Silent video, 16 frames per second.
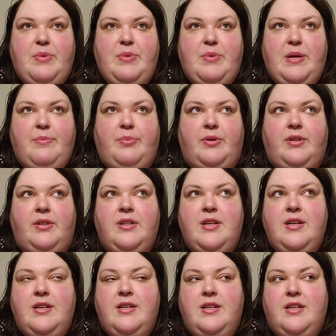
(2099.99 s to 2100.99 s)
People,
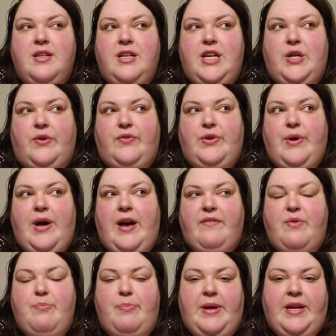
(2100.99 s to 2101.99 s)
you know, if you have
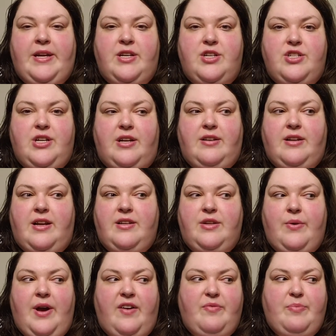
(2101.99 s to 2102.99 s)
a binge and, and
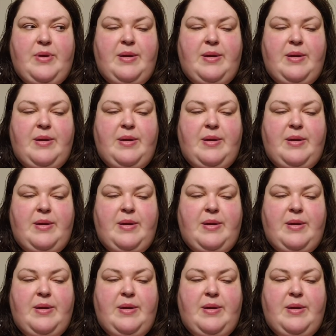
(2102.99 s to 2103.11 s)
you have